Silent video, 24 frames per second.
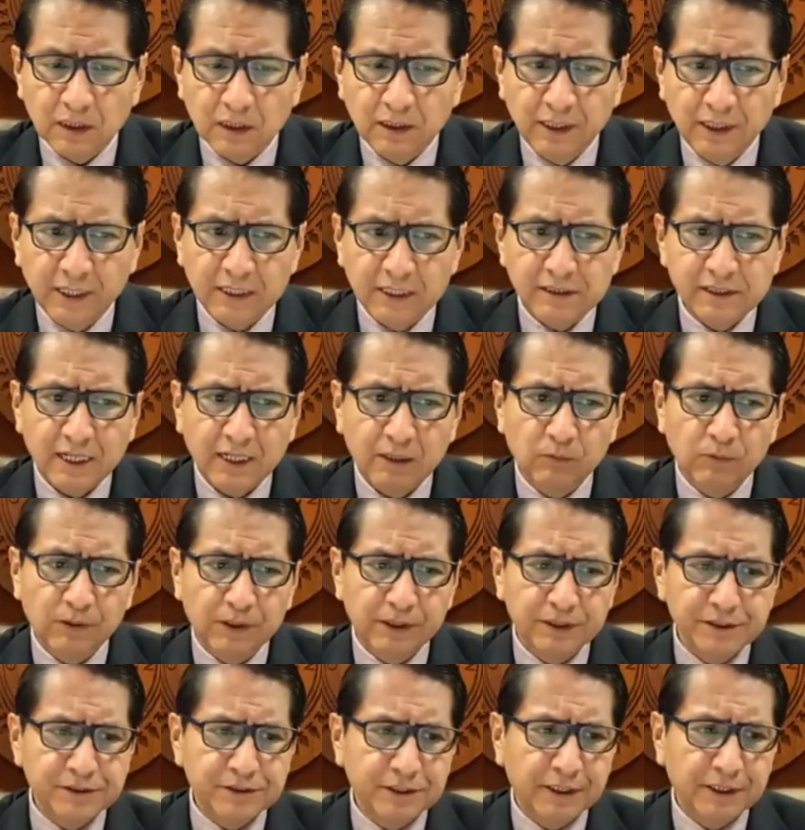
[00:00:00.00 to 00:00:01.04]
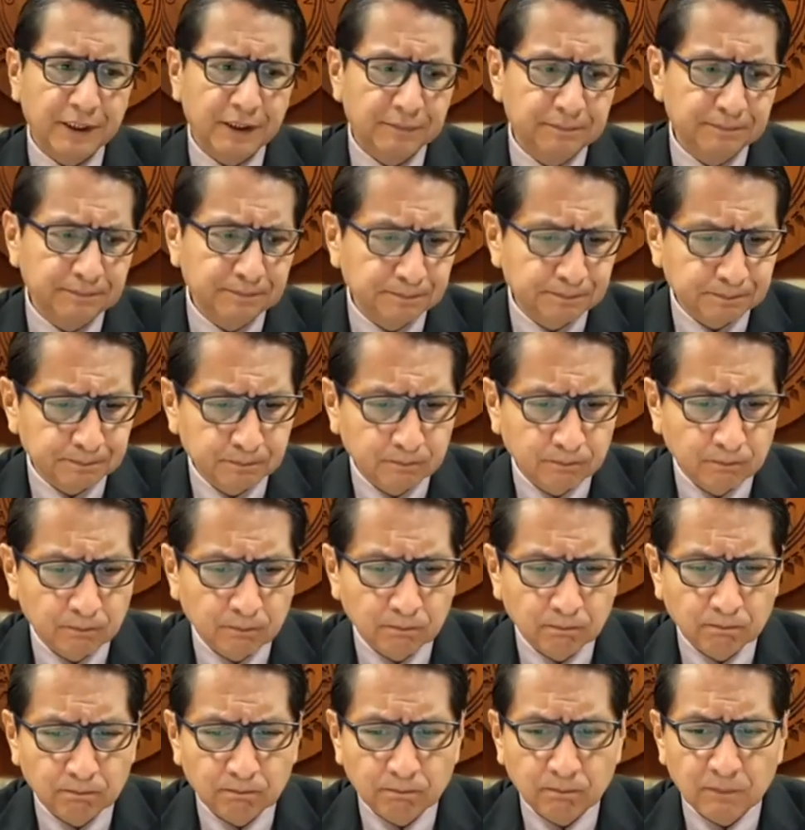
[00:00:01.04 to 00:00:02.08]
And as I was um,
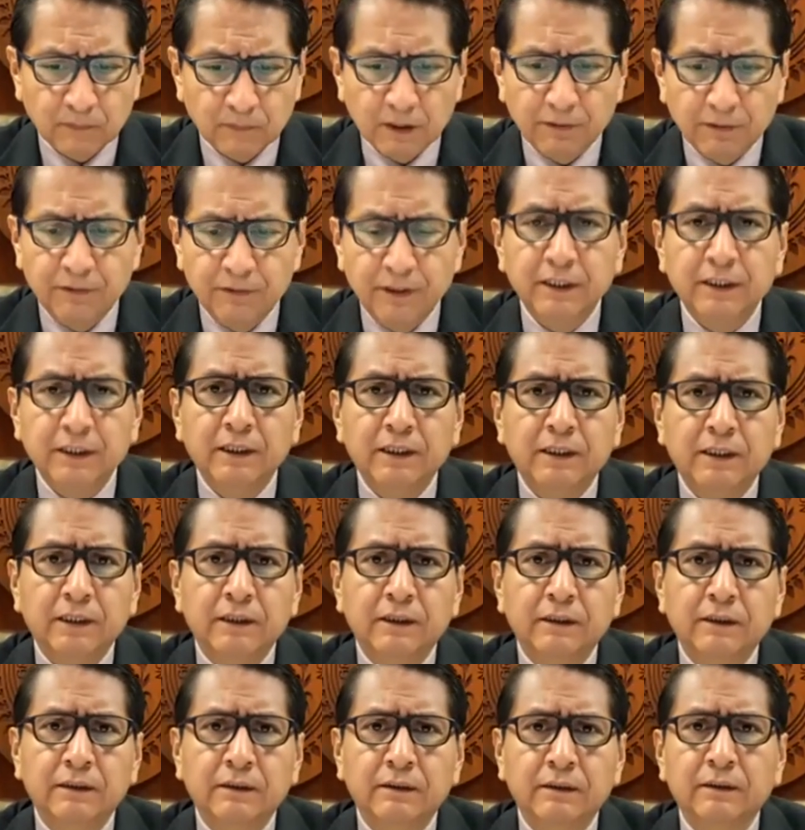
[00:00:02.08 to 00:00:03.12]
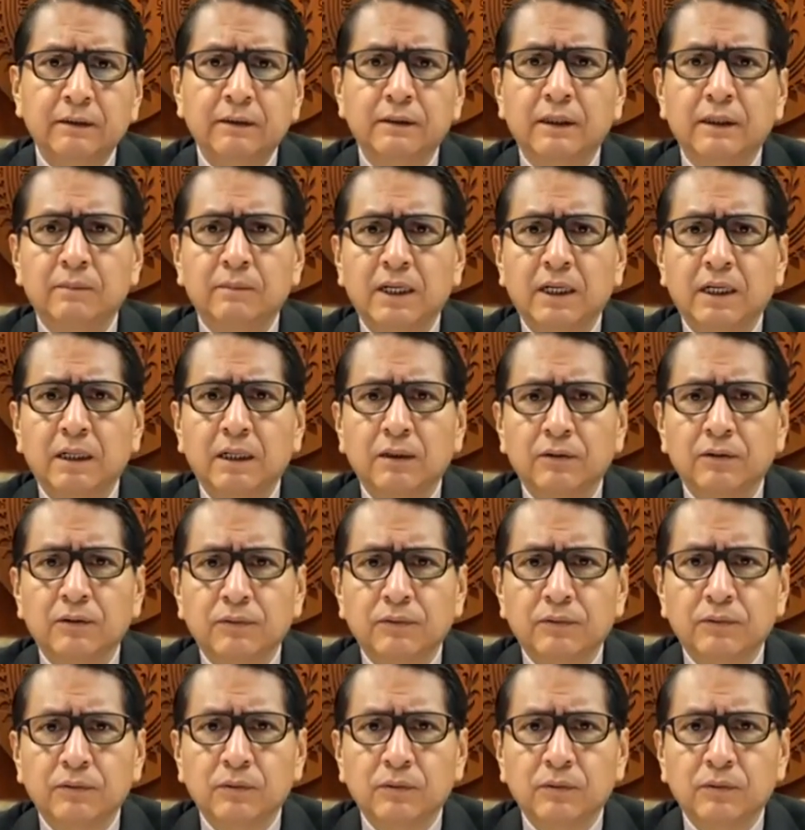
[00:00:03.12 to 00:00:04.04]
thinking about